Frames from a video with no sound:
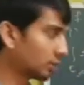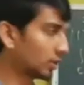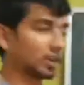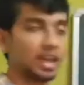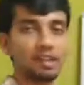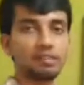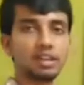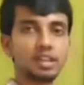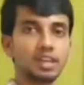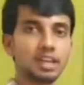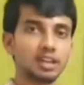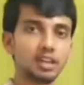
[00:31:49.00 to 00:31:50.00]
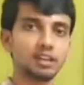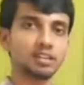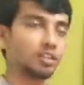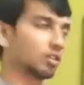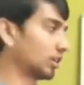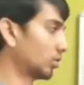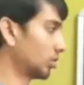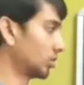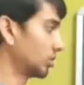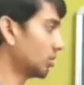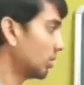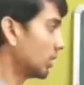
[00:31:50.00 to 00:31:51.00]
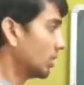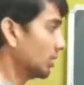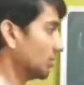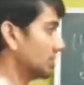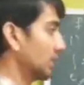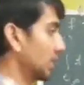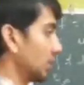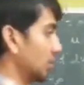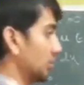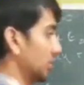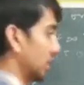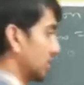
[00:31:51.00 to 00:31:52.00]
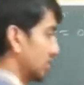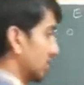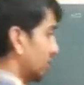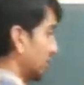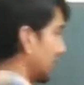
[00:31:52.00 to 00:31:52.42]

for every k greater than or equal to 0. Since this